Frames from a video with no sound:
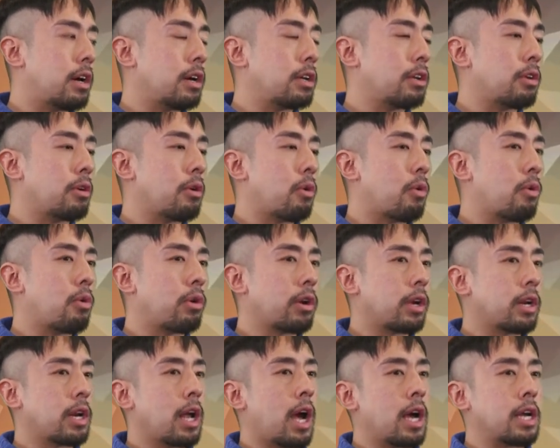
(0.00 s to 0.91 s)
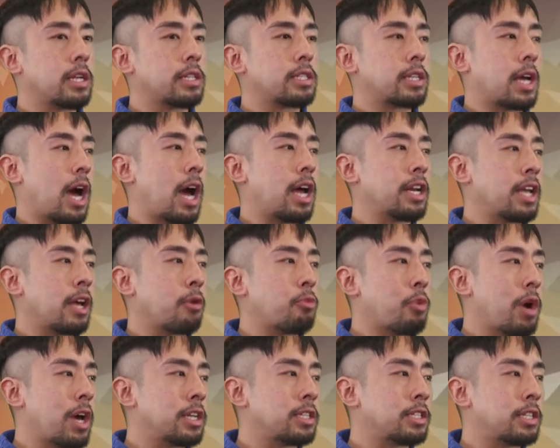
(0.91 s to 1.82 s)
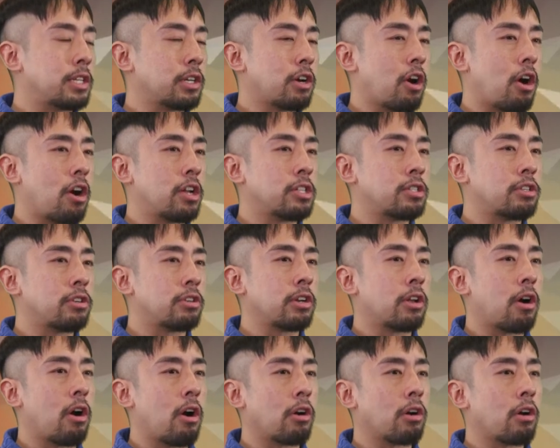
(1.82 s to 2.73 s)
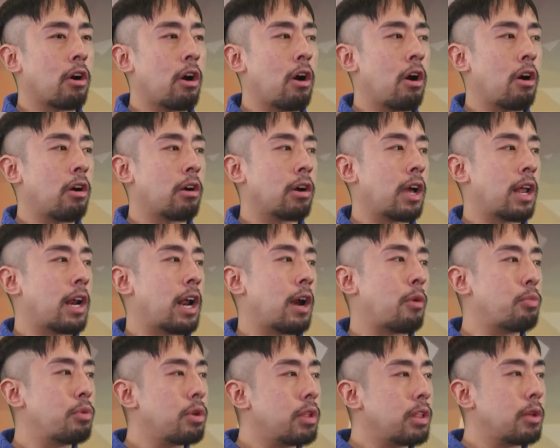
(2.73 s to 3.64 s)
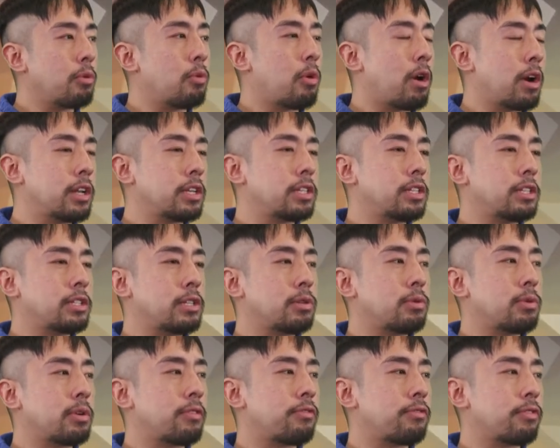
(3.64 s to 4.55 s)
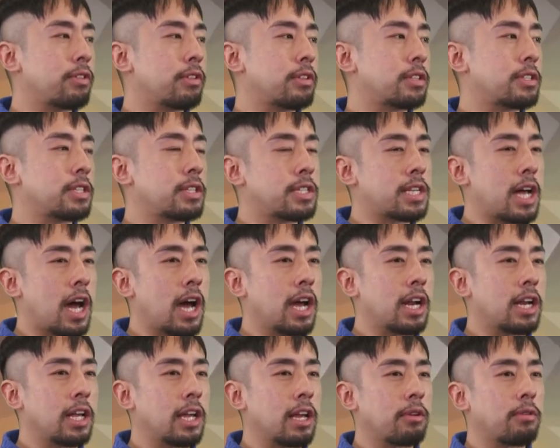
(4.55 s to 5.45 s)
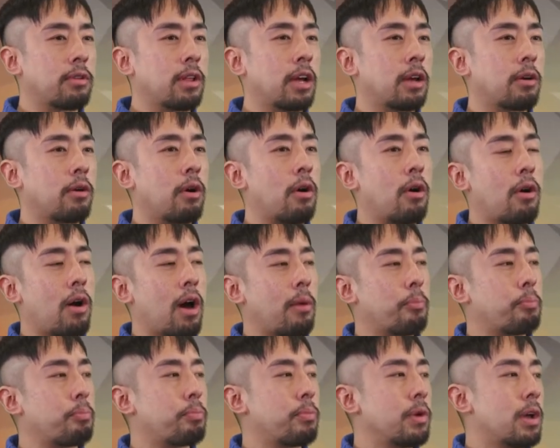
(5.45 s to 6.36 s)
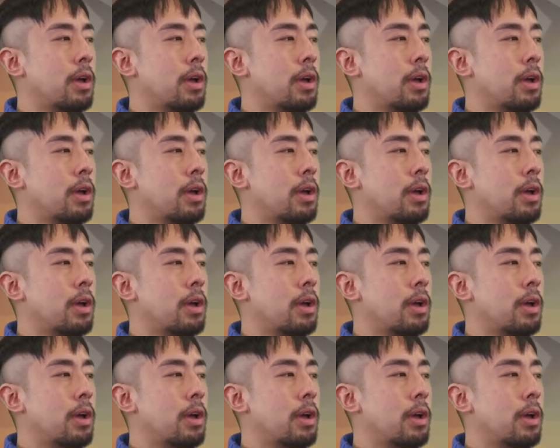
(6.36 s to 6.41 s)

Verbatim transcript: you know, organized Kanye West in concert in Hong Kong, and I really wanted to do it for the society and like, oh, I'm,